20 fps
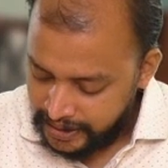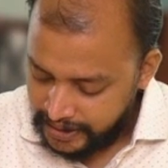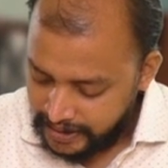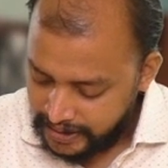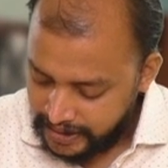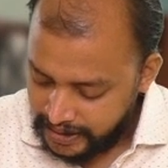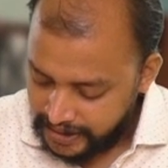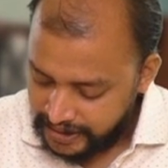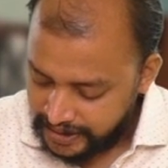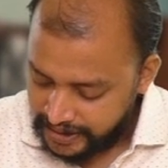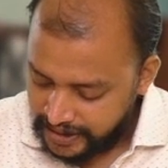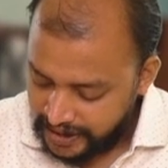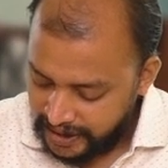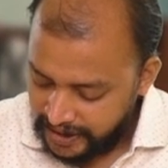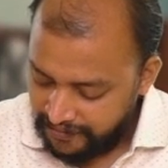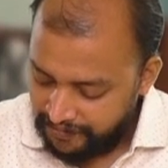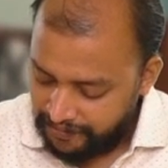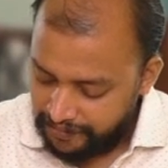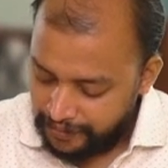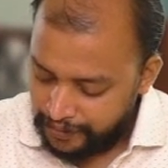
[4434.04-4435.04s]

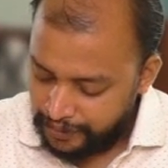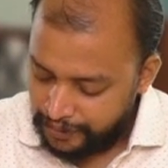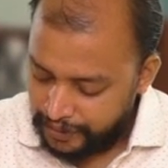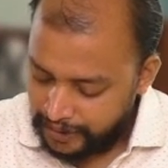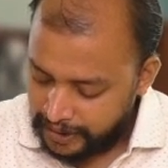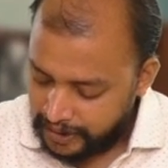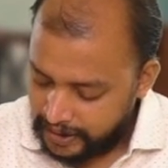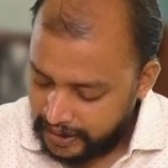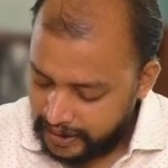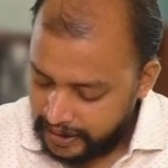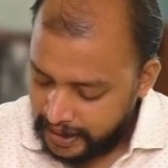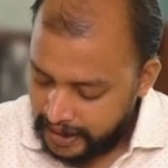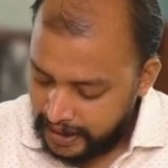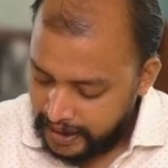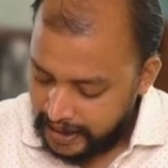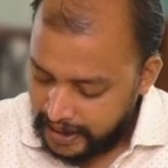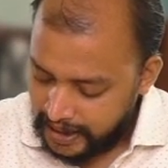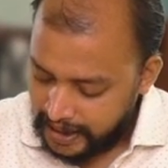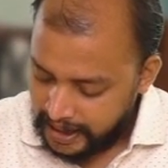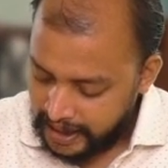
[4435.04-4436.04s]
64
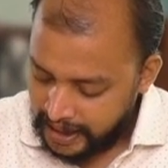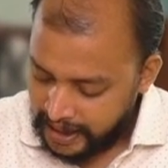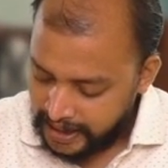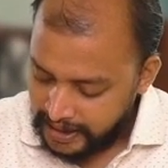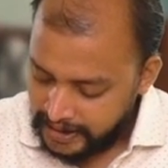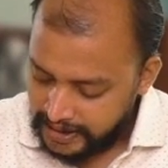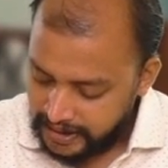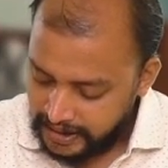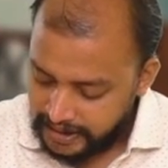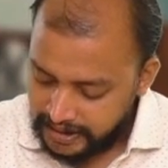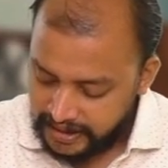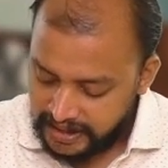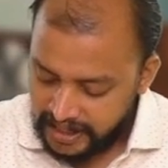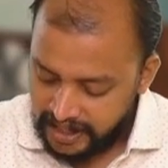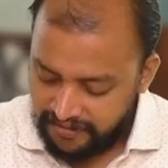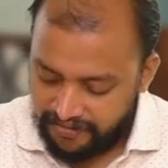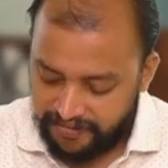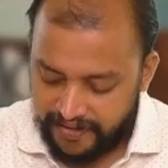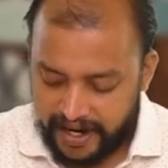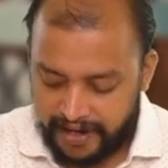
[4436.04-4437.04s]
and
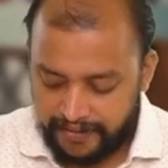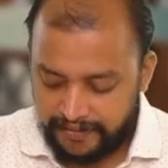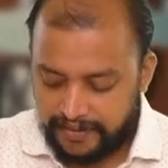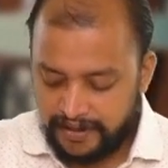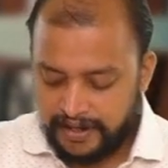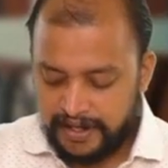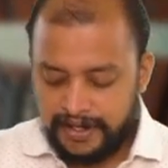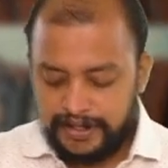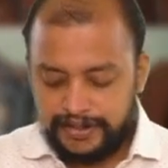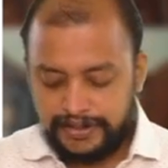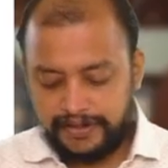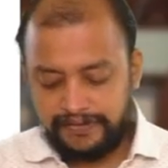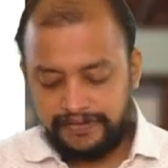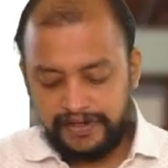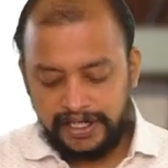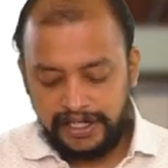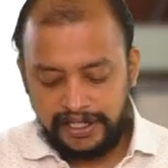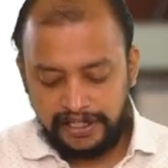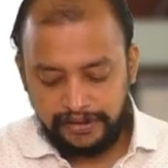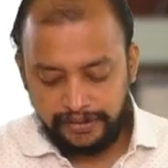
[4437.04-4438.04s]
65 so
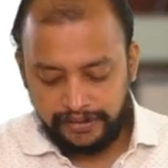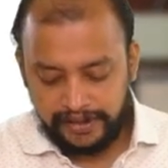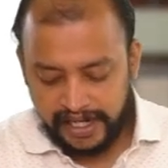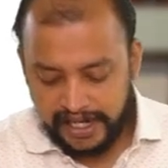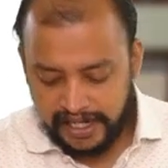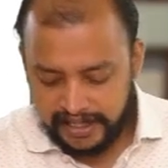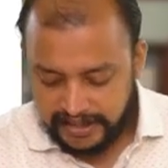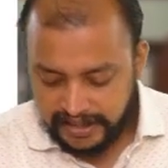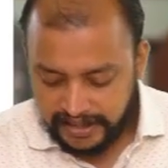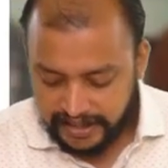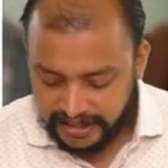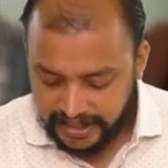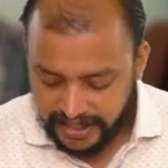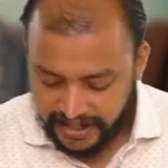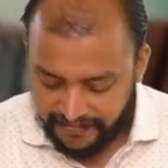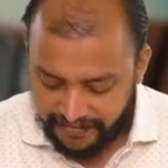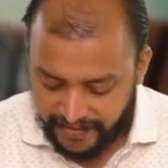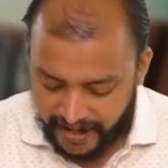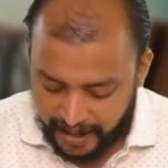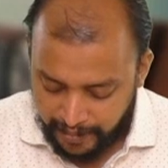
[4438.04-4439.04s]
we need to take
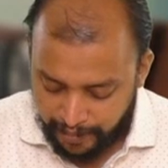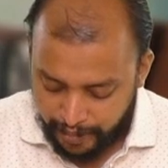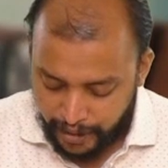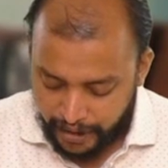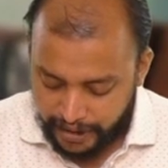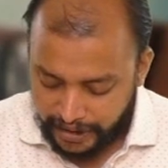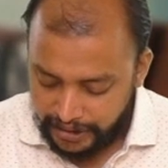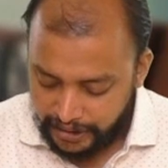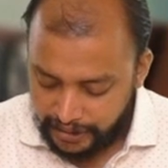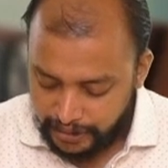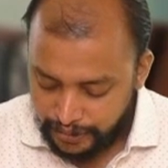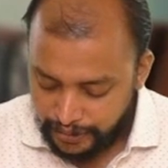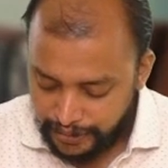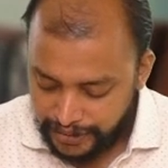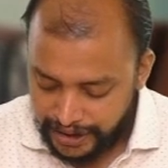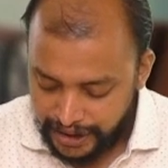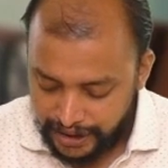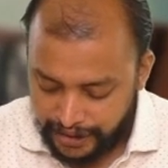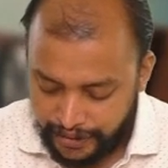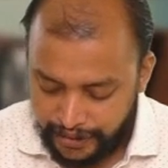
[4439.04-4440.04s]
65.20
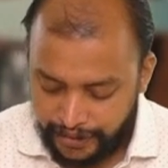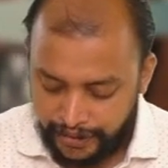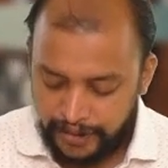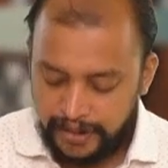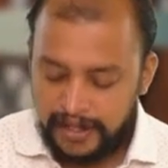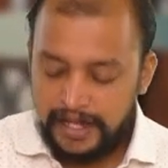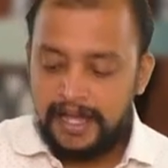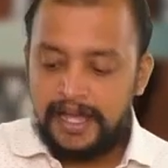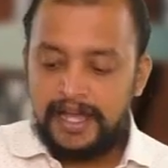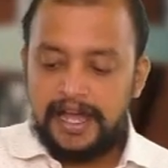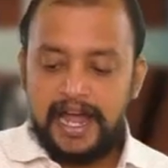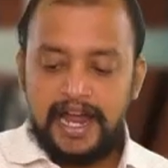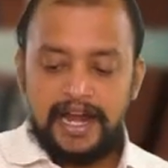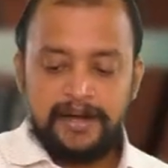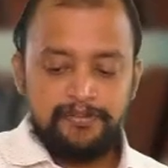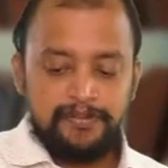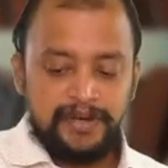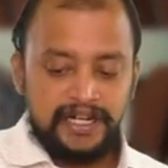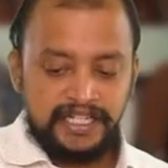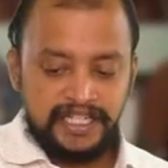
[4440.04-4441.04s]

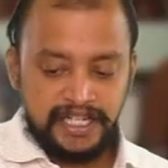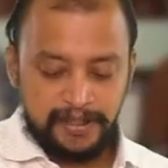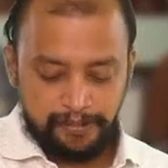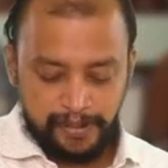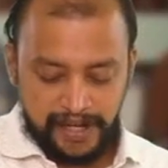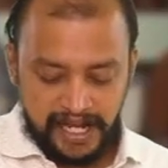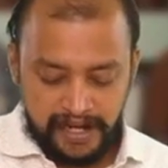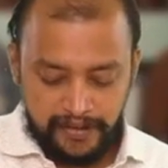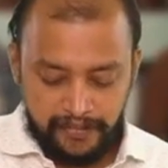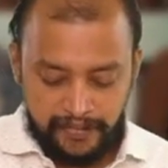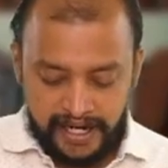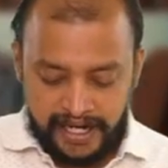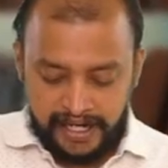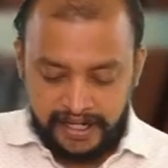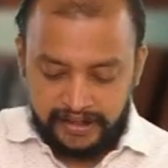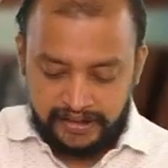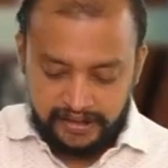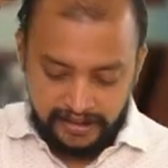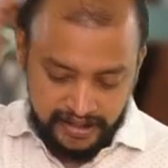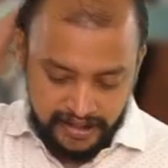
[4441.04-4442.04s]
and multiply
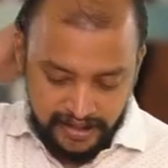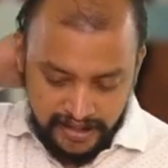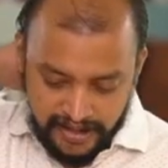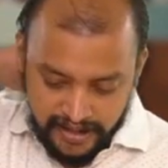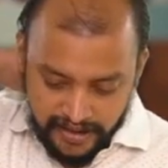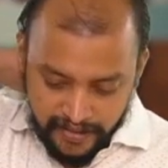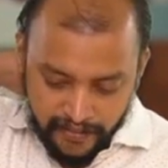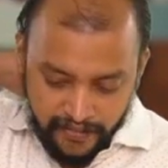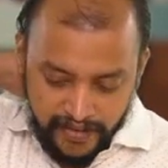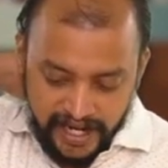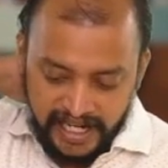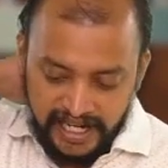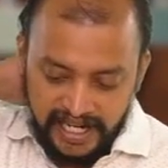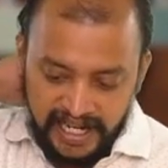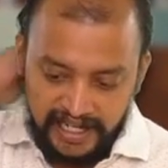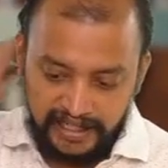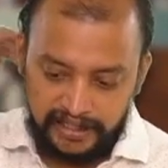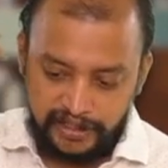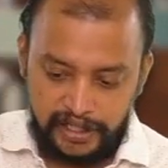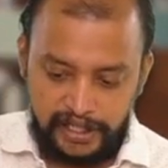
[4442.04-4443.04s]
with 1
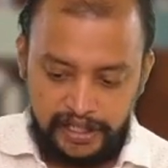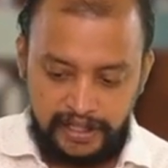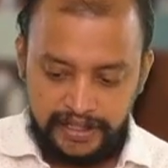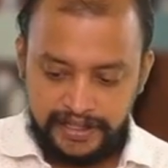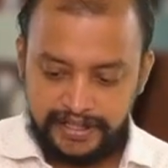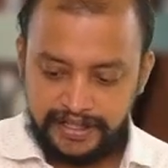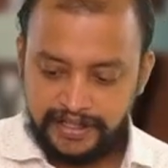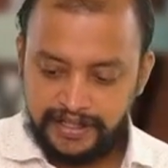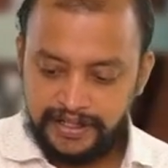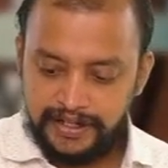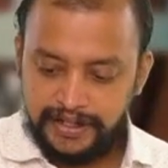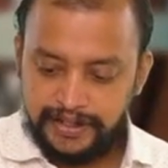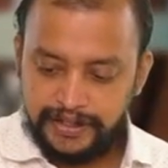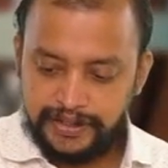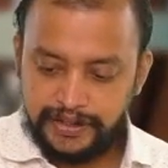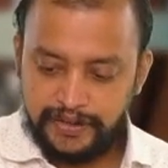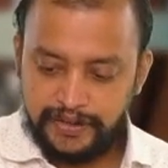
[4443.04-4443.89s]
lakh dollars. So